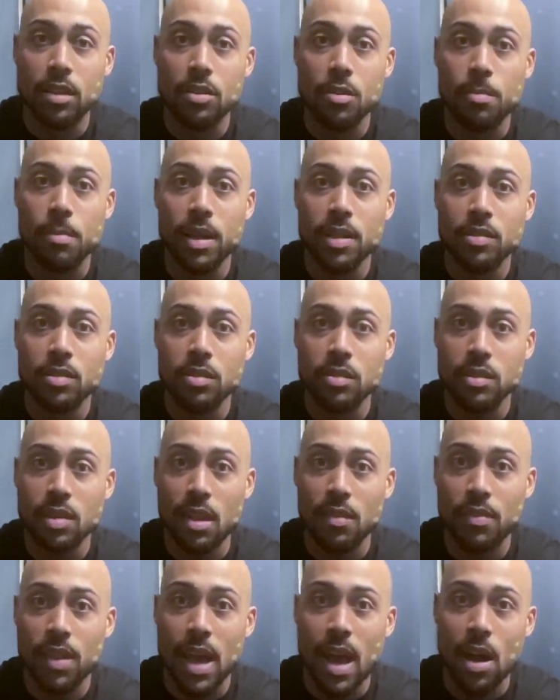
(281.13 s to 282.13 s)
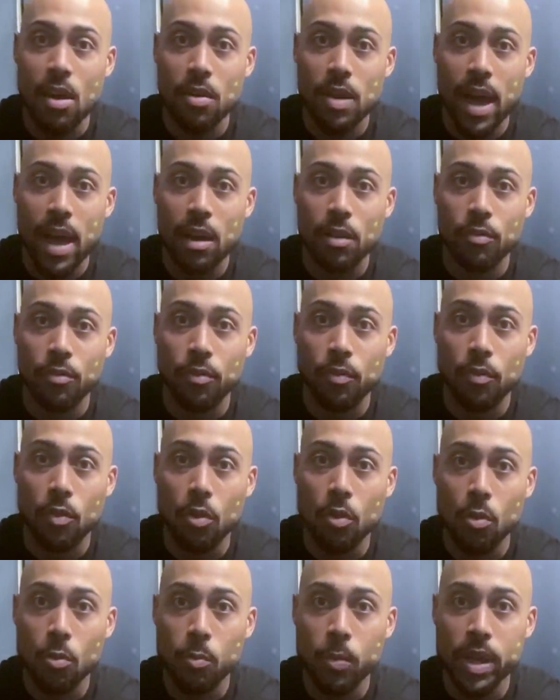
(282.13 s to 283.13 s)
Your muscles have now had a
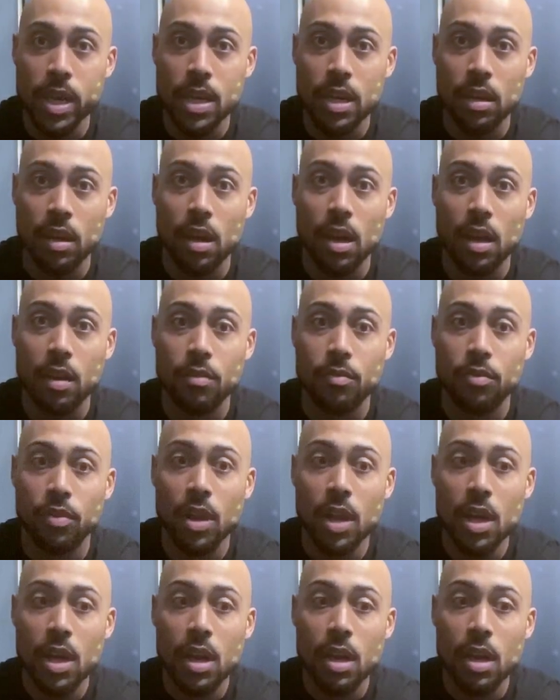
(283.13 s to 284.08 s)
full week of